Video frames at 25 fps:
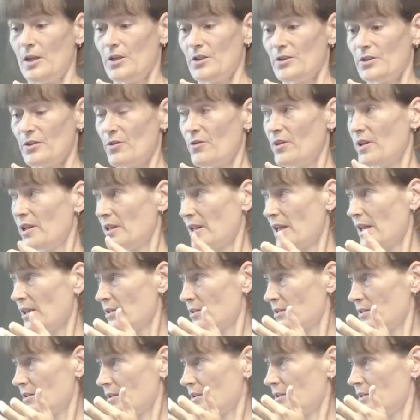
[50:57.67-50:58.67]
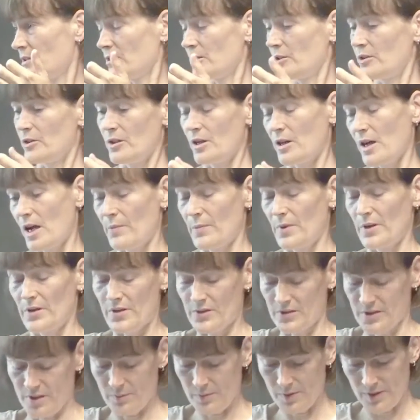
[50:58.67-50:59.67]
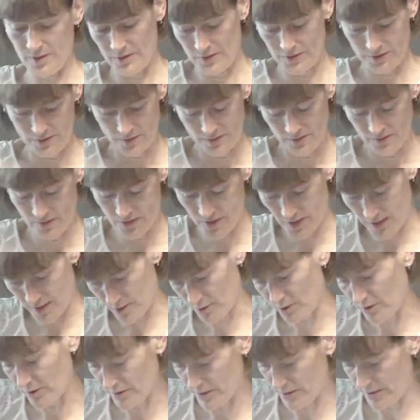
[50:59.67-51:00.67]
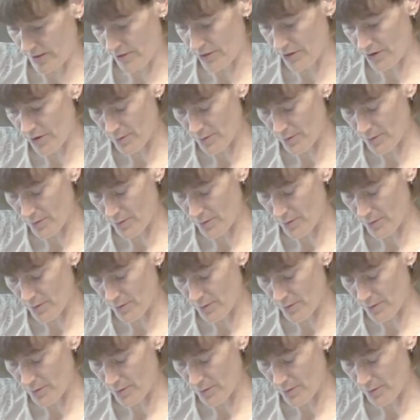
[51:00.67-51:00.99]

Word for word: So when it acts, I mean, a simple thing is already in